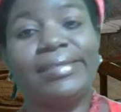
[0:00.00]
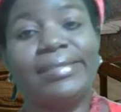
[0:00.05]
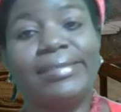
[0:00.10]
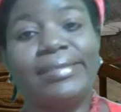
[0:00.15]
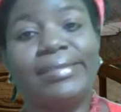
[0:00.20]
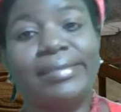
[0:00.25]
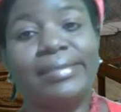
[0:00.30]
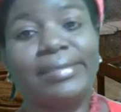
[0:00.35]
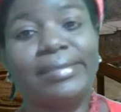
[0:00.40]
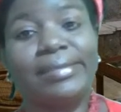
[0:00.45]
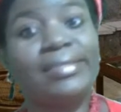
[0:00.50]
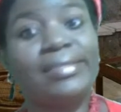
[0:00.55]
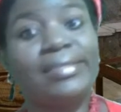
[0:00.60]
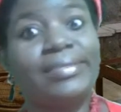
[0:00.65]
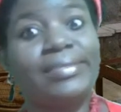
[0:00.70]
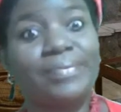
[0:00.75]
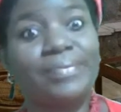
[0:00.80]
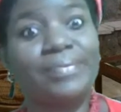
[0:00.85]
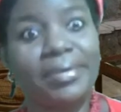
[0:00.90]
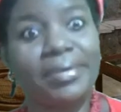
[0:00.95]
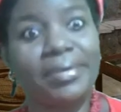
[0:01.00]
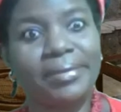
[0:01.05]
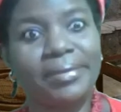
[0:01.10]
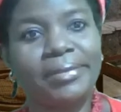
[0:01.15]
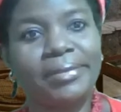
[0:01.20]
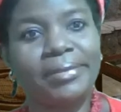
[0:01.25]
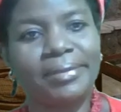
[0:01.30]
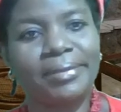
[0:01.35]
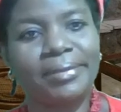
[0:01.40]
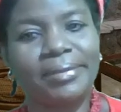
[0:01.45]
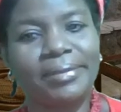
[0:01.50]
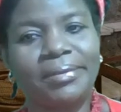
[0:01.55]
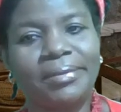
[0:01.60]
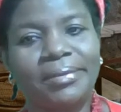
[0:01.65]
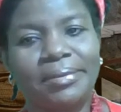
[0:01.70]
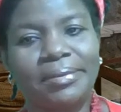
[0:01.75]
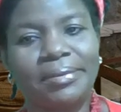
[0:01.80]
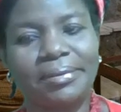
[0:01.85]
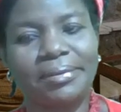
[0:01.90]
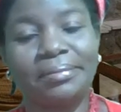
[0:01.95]
it is well.
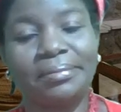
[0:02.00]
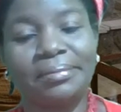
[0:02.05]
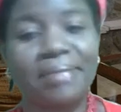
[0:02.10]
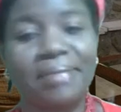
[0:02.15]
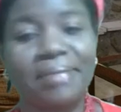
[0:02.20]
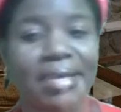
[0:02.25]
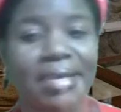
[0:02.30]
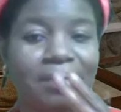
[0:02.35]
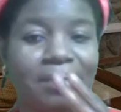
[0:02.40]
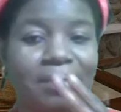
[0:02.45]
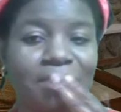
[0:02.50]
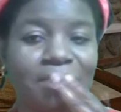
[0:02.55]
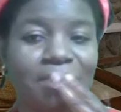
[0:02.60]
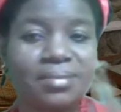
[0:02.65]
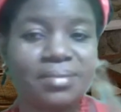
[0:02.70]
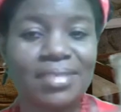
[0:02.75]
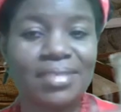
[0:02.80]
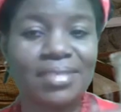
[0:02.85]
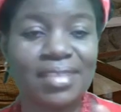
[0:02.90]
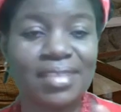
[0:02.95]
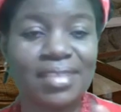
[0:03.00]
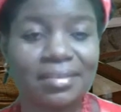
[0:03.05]
Bye. Be safe.